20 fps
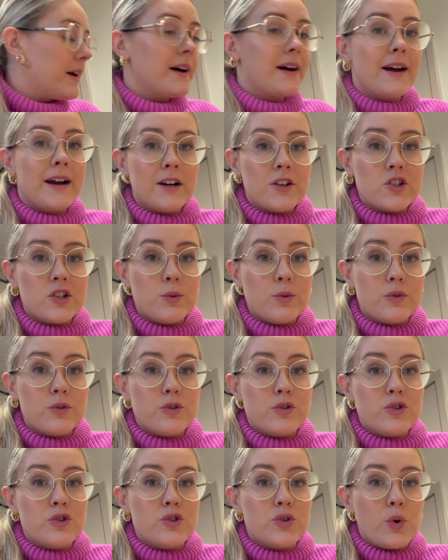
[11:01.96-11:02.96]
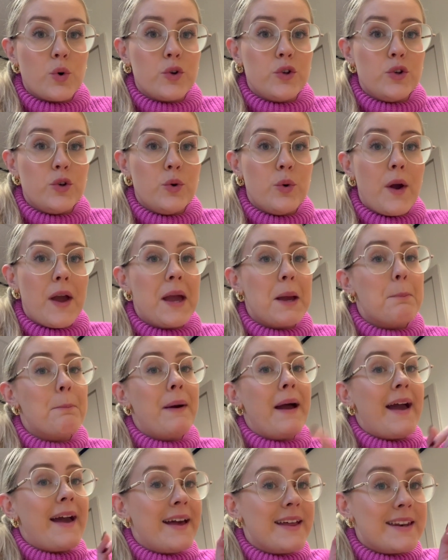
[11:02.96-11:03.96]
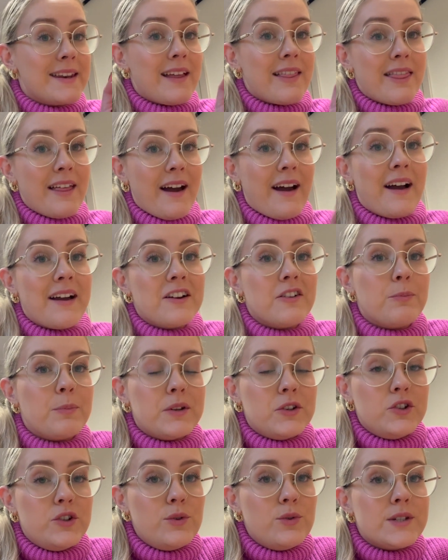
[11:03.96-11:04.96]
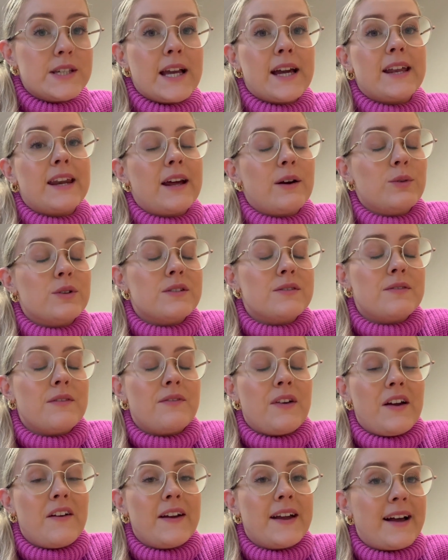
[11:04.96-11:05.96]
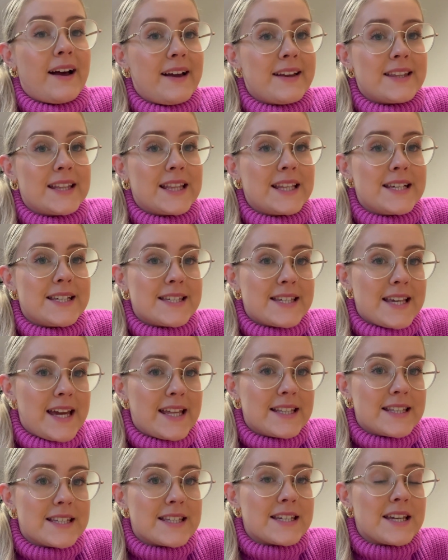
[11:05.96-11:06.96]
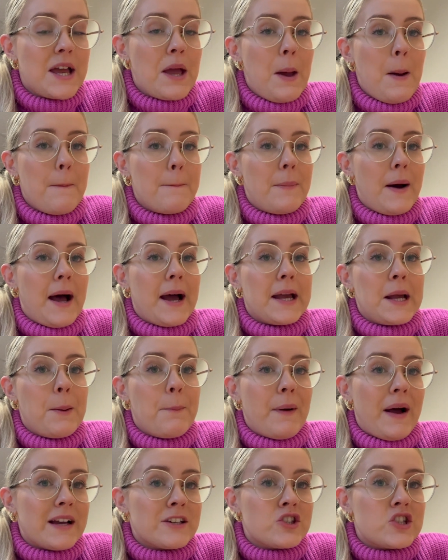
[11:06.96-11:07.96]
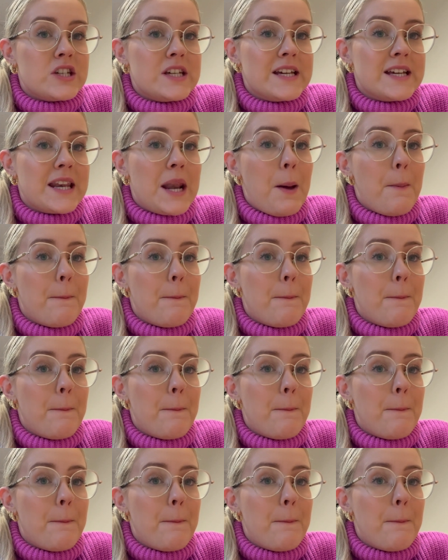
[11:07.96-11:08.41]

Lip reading: I actually want to show you a pen that I have been using, and I was very kindly sent by Bastion